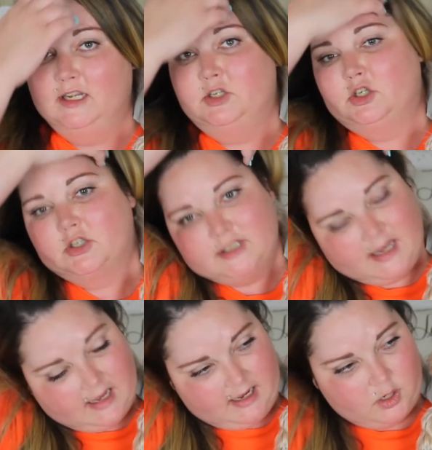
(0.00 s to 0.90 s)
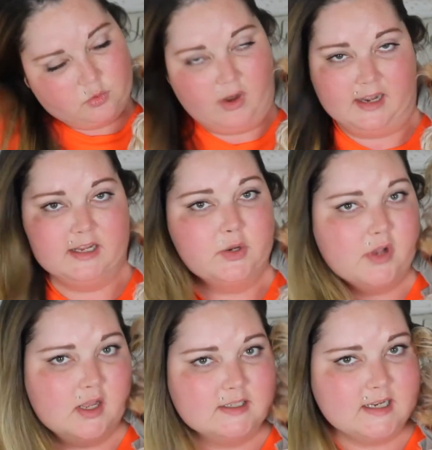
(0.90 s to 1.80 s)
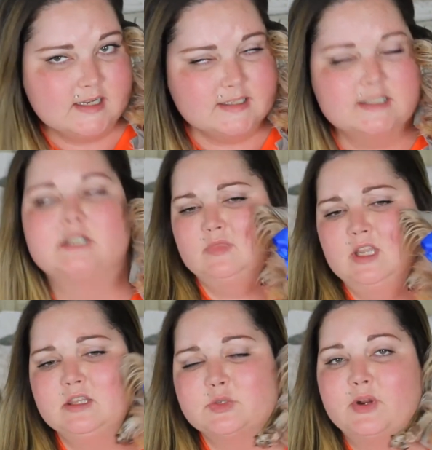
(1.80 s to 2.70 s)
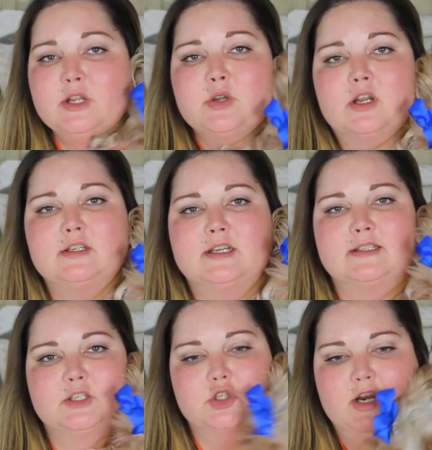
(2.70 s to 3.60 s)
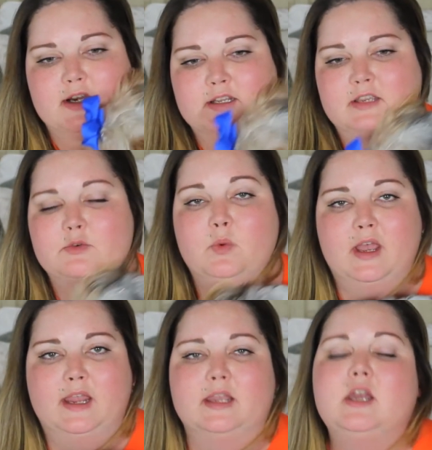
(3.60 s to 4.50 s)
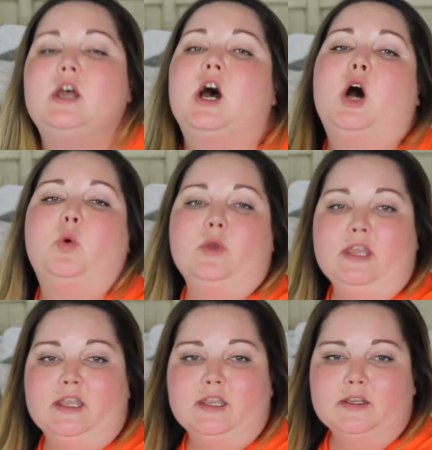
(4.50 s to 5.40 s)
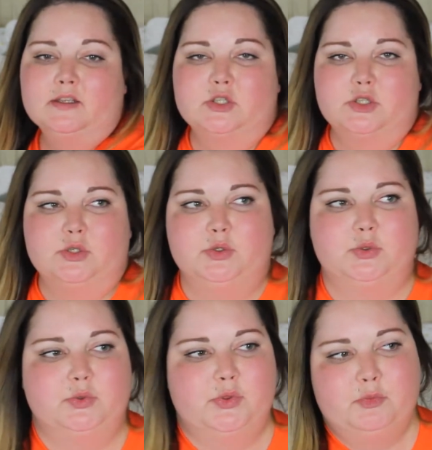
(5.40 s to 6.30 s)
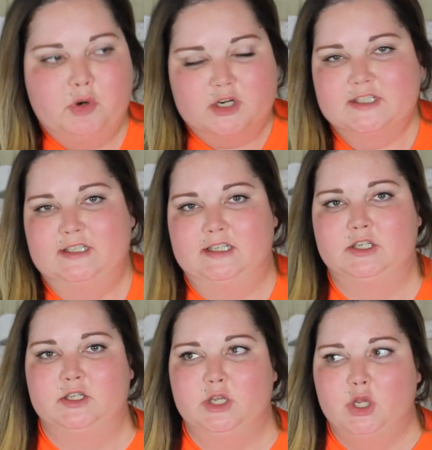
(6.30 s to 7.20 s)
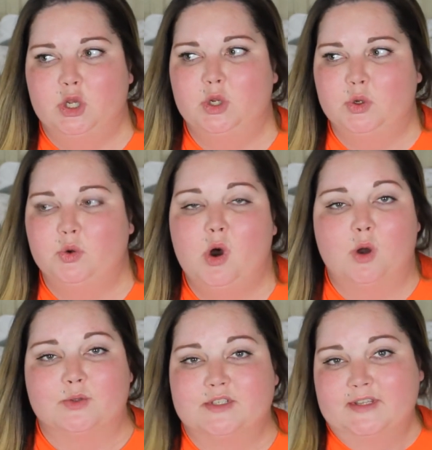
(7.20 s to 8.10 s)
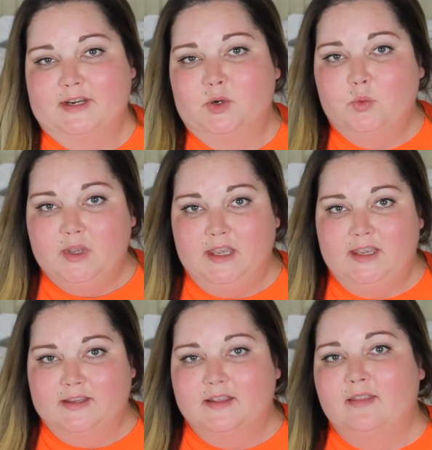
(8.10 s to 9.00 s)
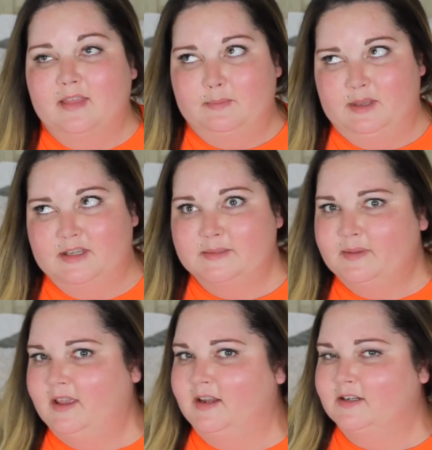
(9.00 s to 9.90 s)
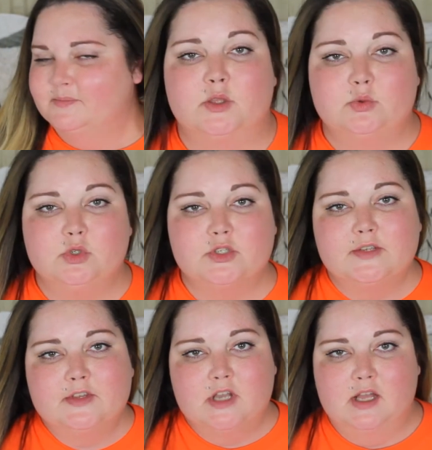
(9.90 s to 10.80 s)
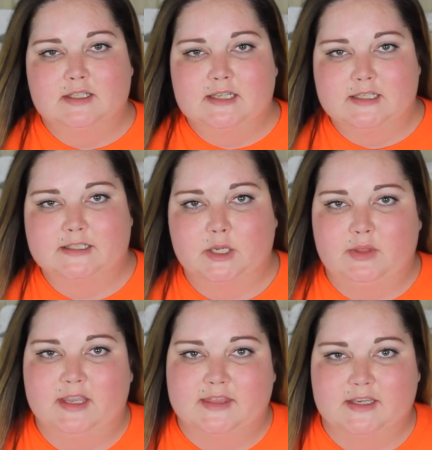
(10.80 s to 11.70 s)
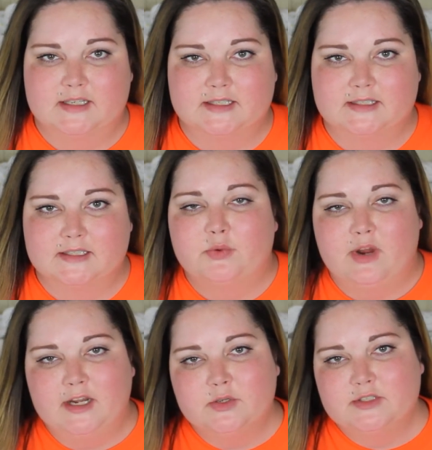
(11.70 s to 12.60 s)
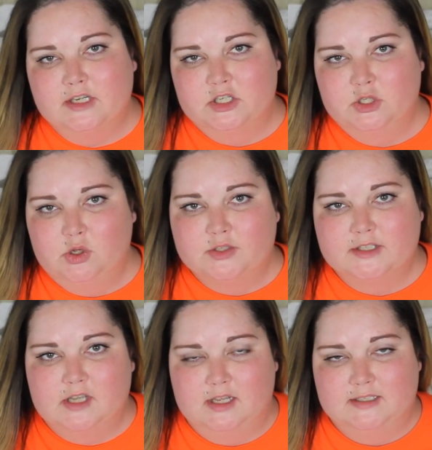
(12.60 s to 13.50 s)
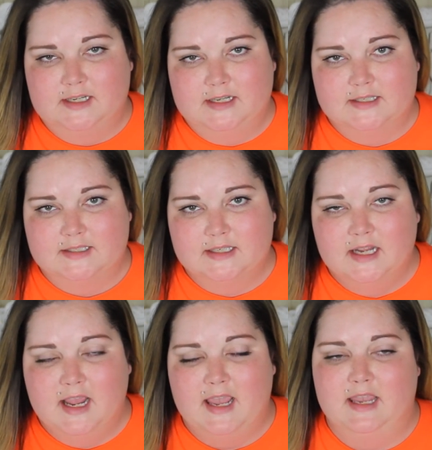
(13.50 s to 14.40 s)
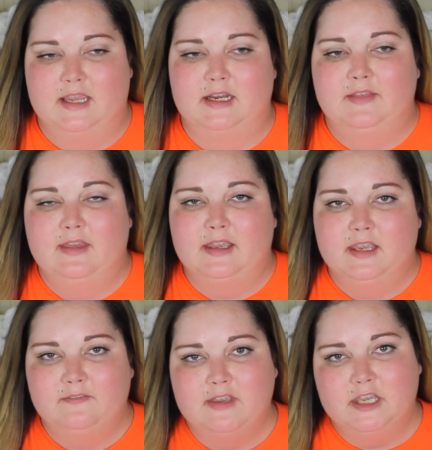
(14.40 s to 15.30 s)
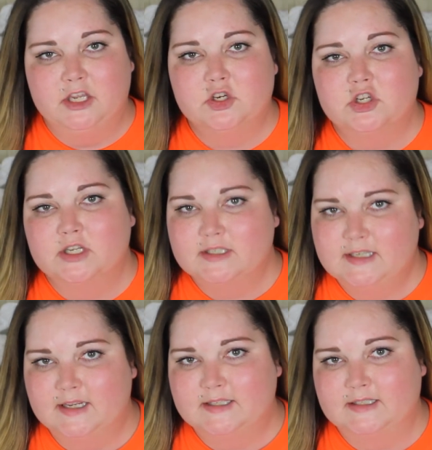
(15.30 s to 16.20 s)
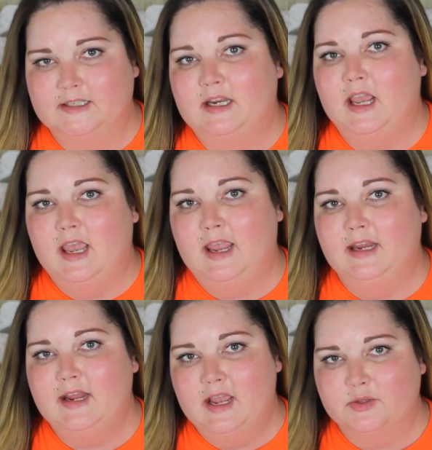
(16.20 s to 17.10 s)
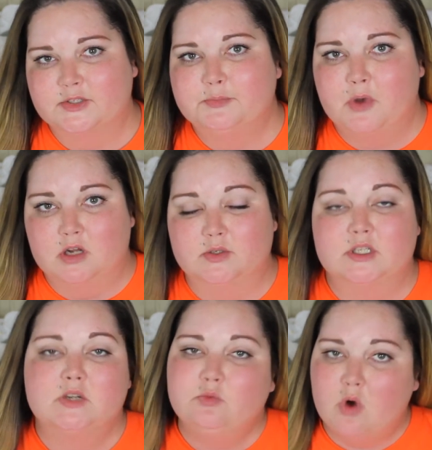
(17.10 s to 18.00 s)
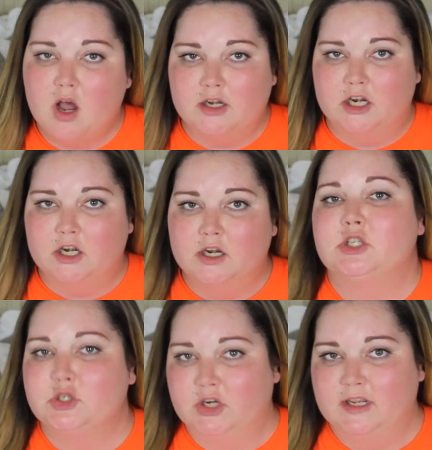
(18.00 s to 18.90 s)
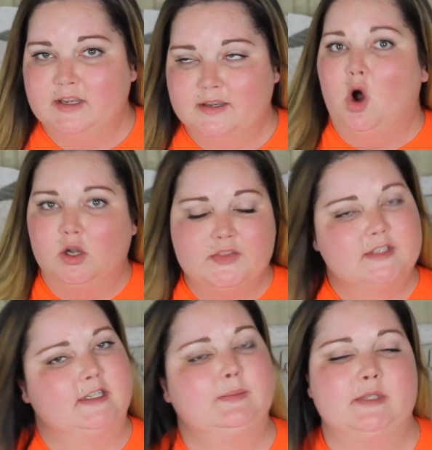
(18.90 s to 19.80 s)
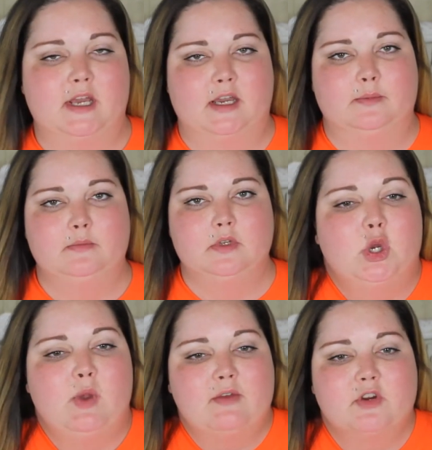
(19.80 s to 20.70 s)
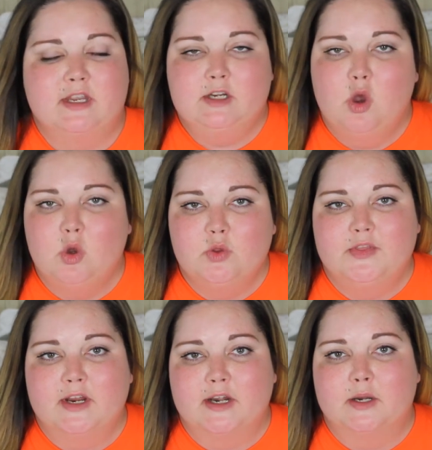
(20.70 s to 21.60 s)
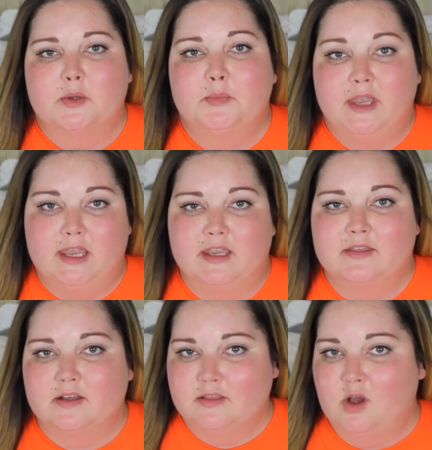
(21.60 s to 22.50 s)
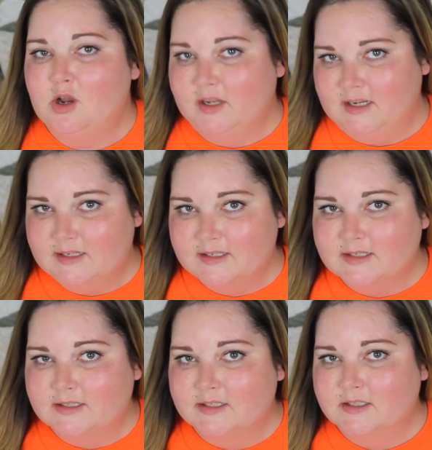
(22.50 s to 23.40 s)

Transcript: enters a radio contest. And this radio contest is trying to give away a Wii to the person who holds their Wii. Let me explain. The rules of the contest go like this. The radio station holds the contest and they give each contestant 8-ounce bottles of water to drink all at the same time. Whoever can hold their pee the longest